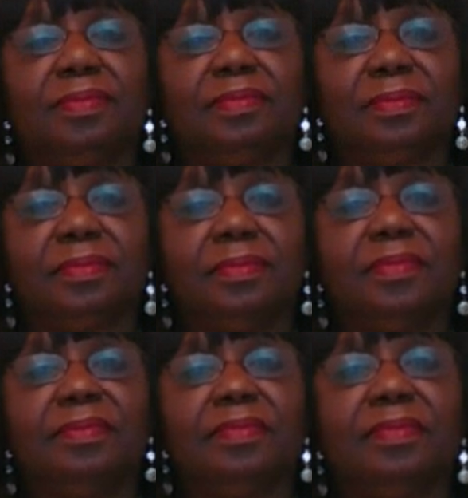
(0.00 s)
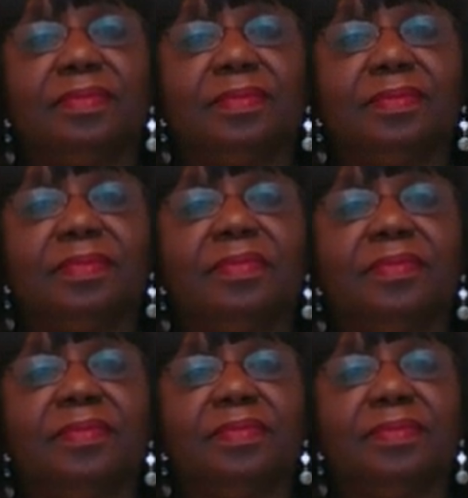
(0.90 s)

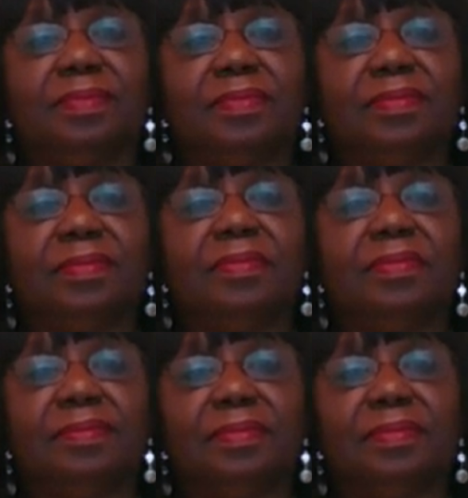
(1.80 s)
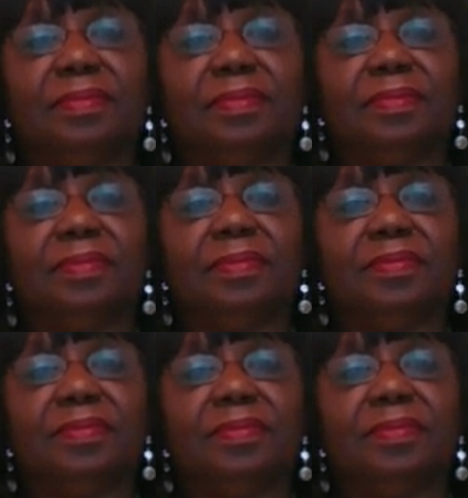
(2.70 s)

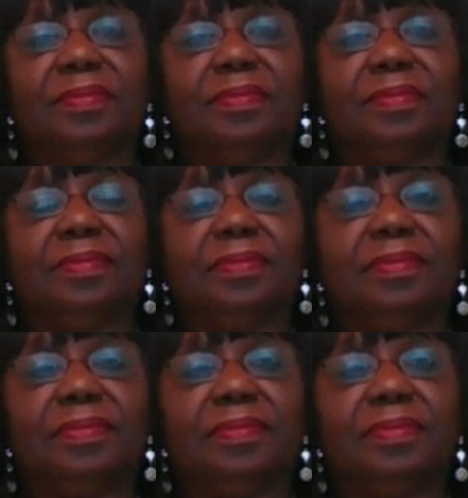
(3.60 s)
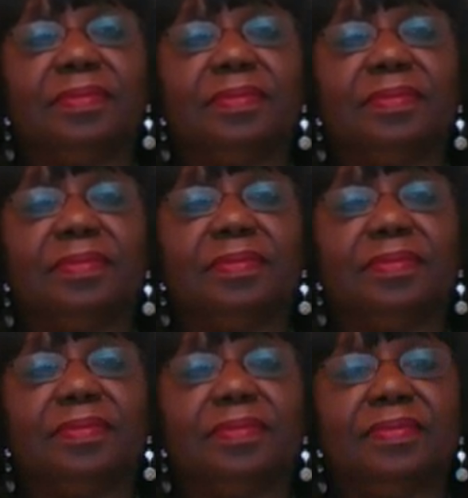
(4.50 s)

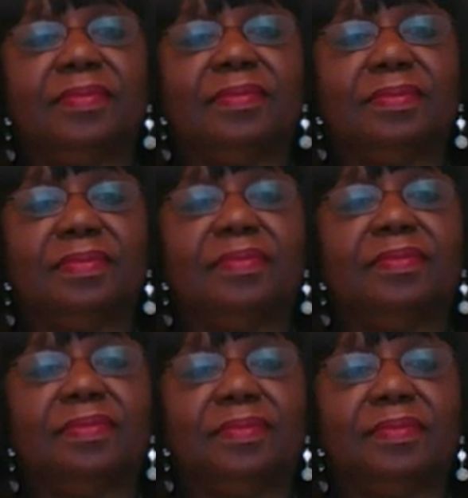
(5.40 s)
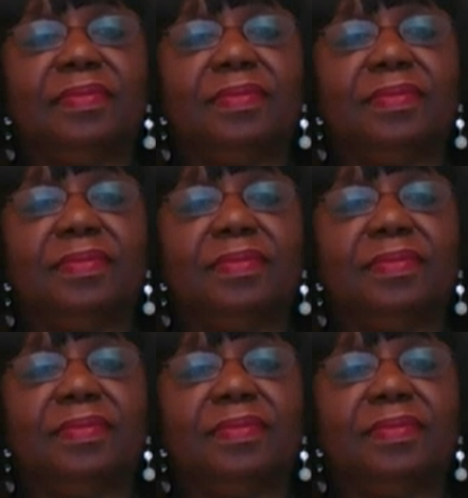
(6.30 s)
The person shown says nothing.